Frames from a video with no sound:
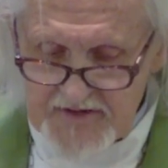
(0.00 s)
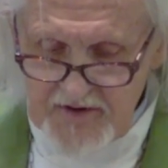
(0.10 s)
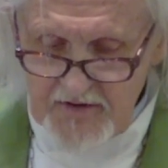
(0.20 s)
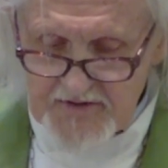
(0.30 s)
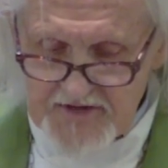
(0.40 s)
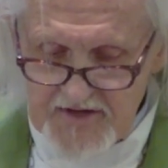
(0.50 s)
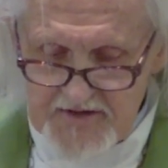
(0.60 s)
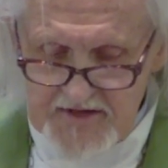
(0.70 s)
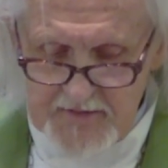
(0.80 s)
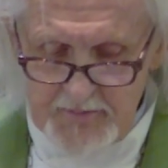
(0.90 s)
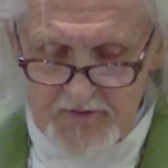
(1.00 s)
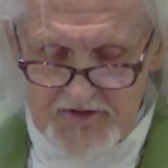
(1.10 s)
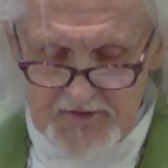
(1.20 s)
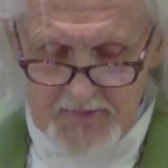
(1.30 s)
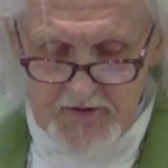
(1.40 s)
there is a deeper
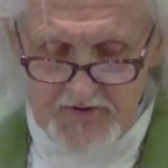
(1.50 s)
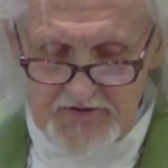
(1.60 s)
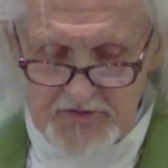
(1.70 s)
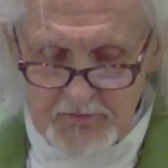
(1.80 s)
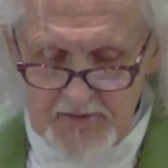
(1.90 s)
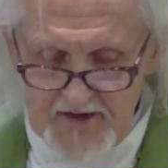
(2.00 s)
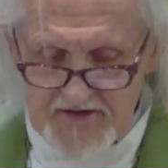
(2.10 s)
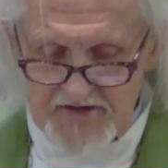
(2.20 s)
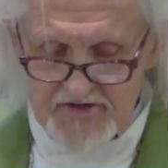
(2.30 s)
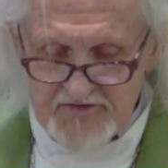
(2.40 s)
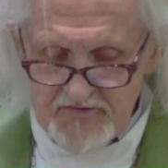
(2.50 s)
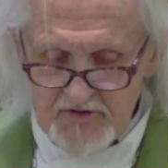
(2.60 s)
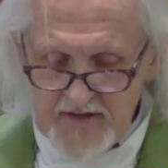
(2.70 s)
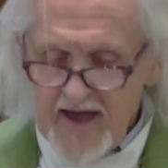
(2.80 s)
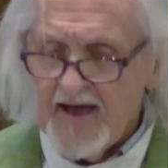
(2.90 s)
spiritual basis for
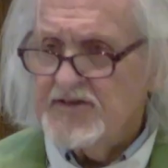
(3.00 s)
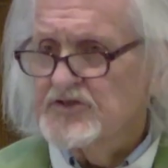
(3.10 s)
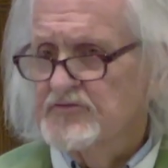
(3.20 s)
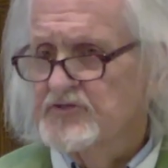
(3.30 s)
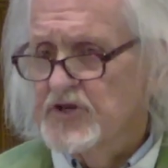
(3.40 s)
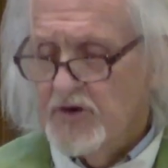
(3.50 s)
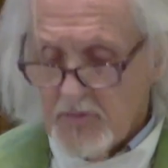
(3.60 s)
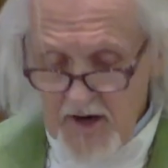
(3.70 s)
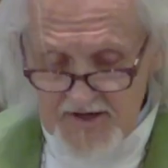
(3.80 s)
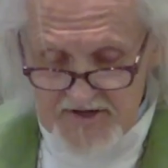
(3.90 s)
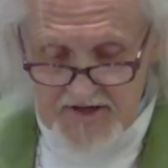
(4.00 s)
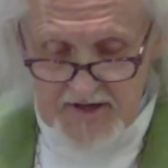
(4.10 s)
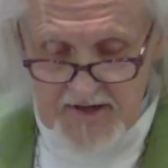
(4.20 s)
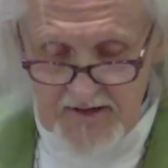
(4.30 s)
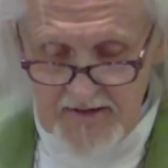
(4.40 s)
the acts of
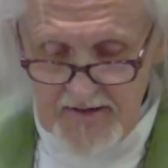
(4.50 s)
generosity